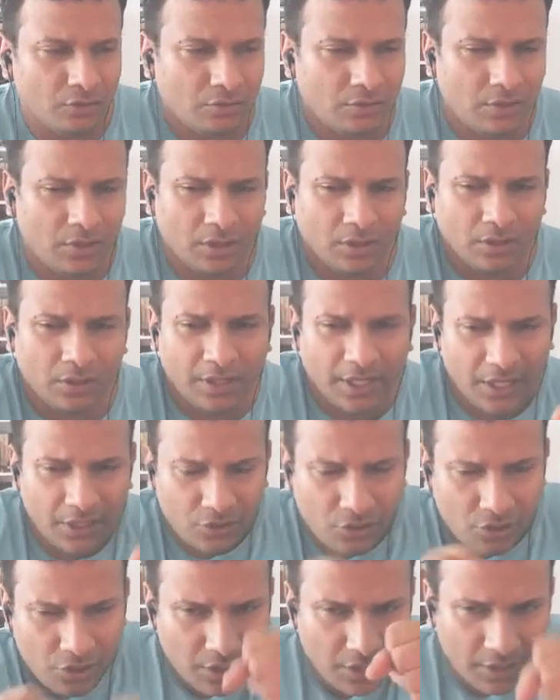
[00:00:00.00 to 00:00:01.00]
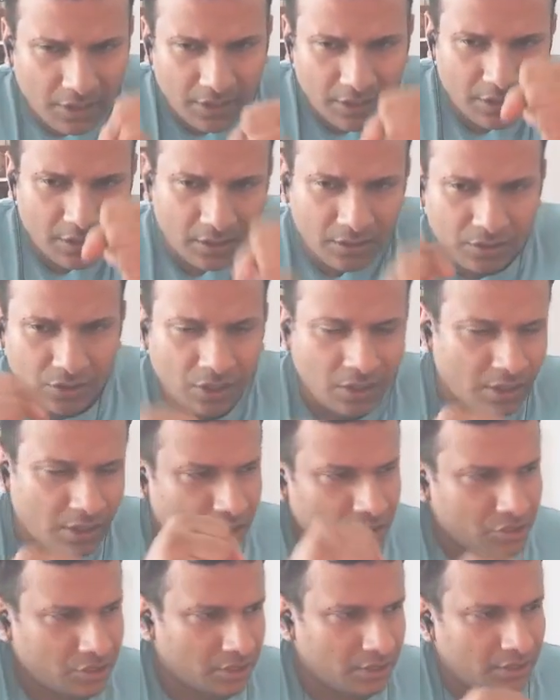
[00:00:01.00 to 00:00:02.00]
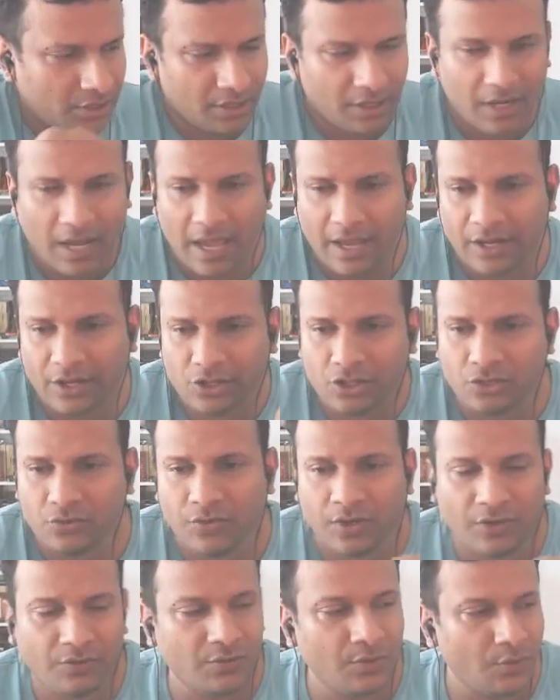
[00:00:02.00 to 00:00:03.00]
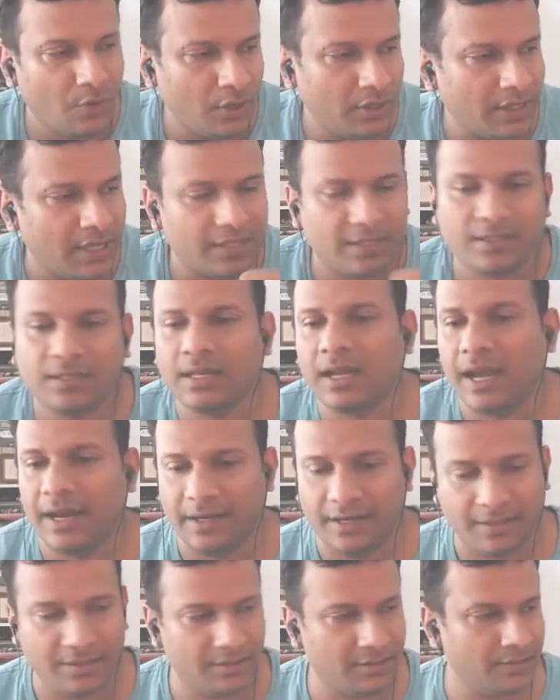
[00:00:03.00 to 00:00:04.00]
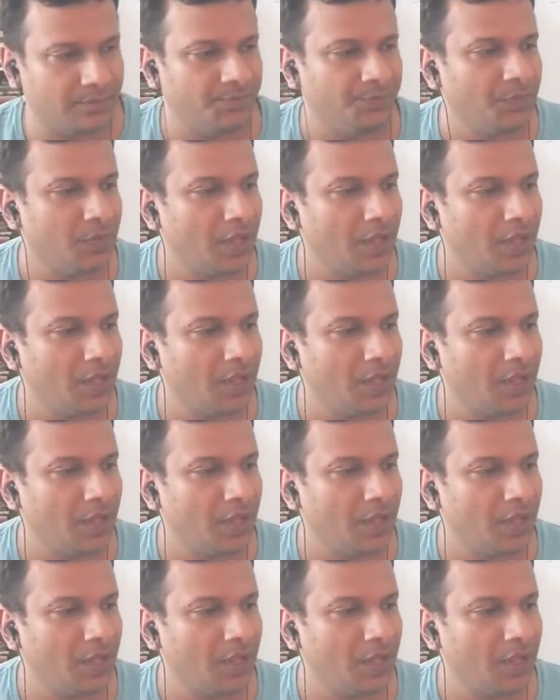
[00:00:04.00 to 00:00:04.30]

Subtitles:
turning, steering the generation in a direction where we want. That's the guidance.